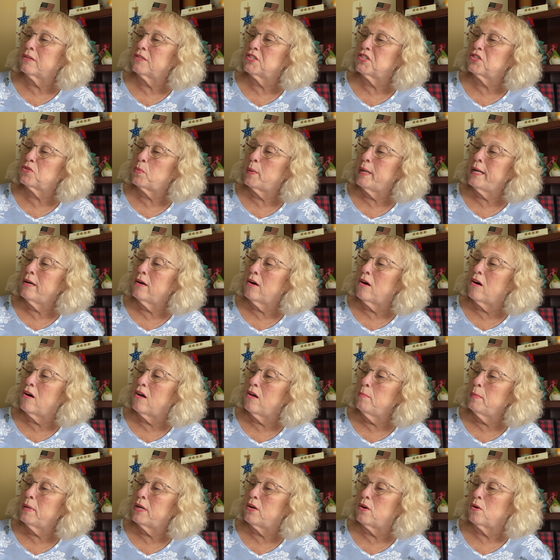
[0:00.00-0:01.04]
sweet
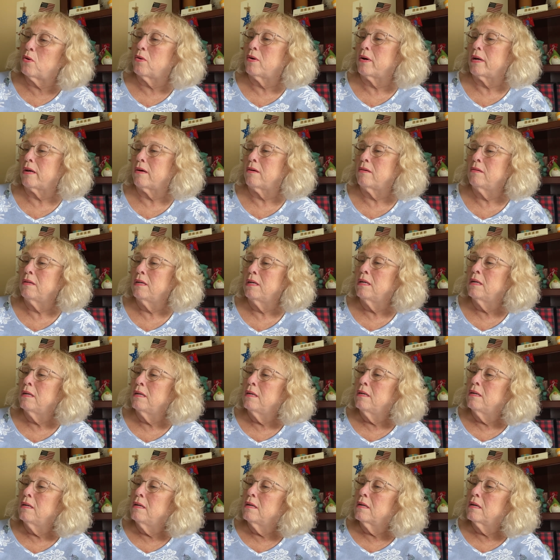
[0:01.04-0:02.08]
almond oil,
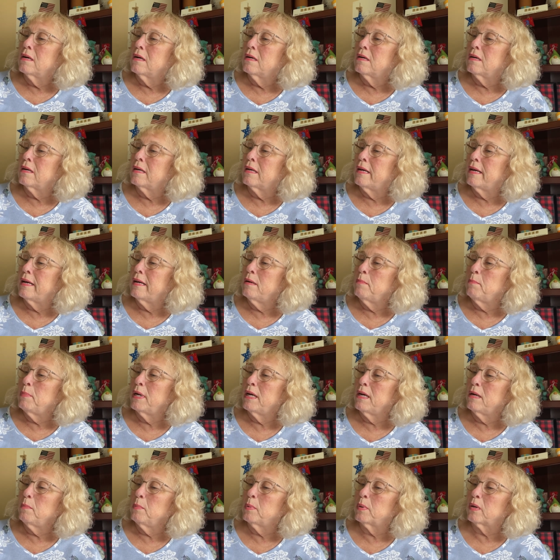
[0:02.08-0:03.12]
cayenne
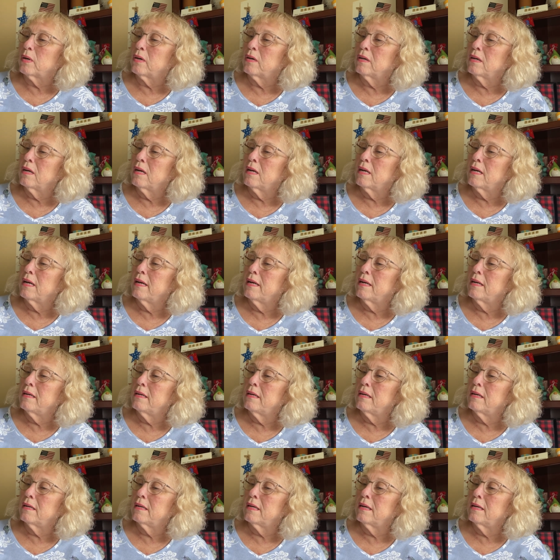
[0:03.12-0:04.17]
pepper, can,
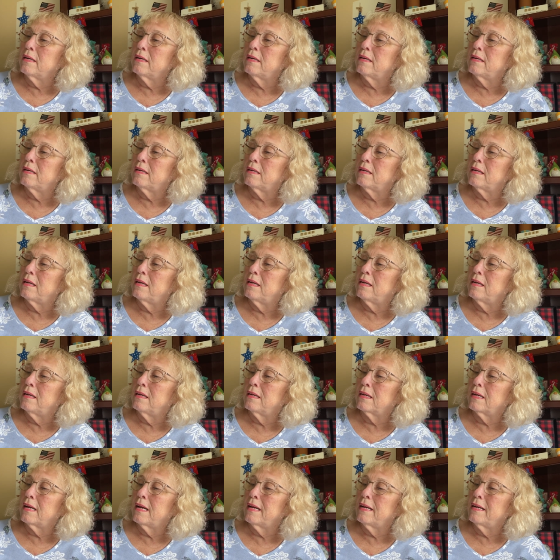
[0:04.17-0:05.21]
candel,
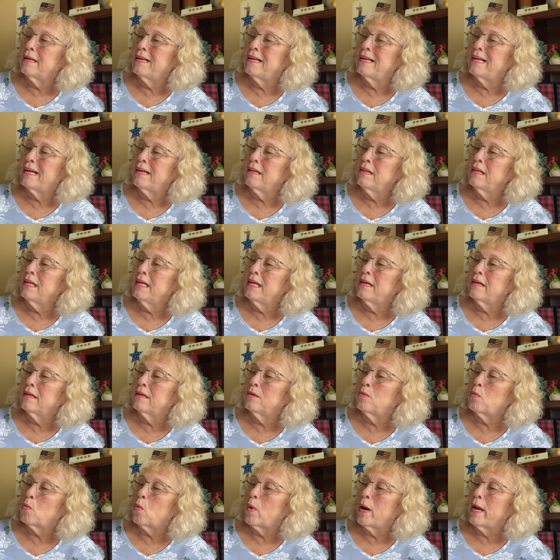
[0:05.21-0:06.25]

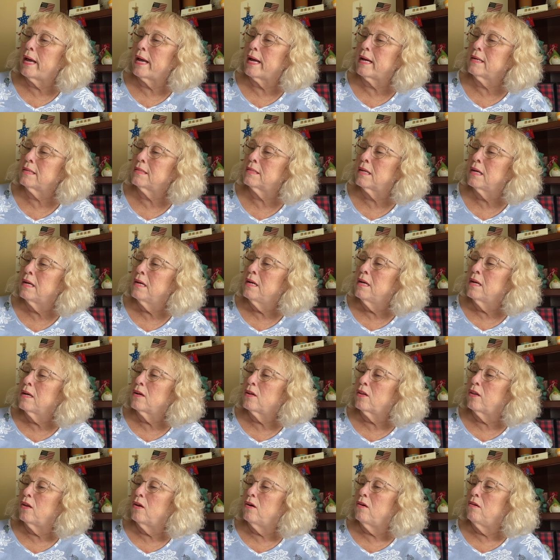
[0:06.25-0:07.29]
candelia wax,
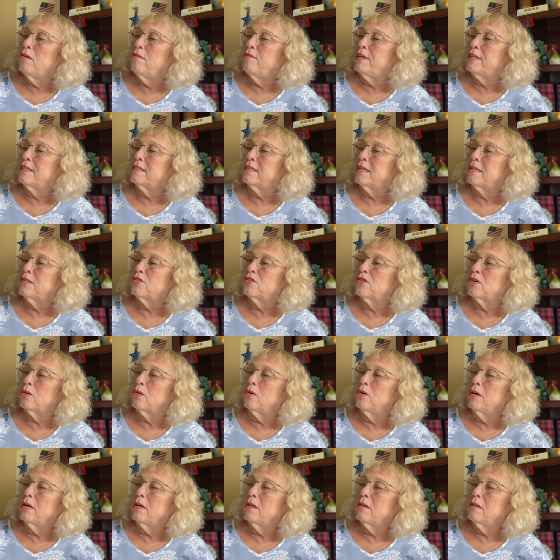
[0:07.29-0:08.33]
clove essential
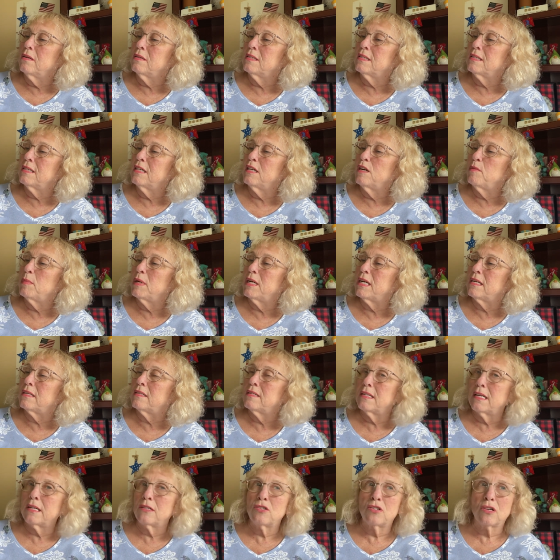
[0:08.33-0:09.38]
oil, cinnamon
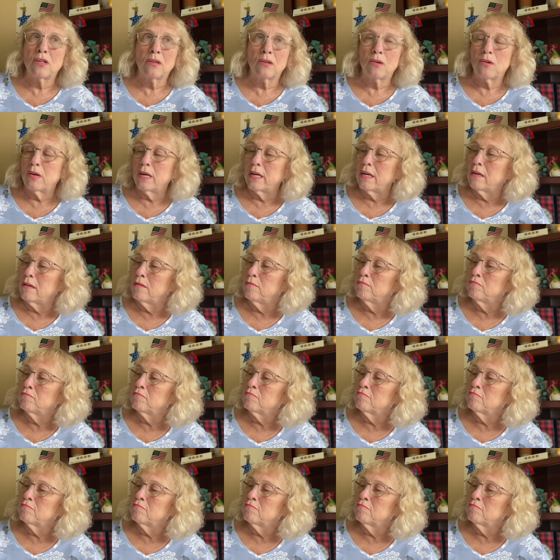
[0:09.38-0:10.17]
essential oil.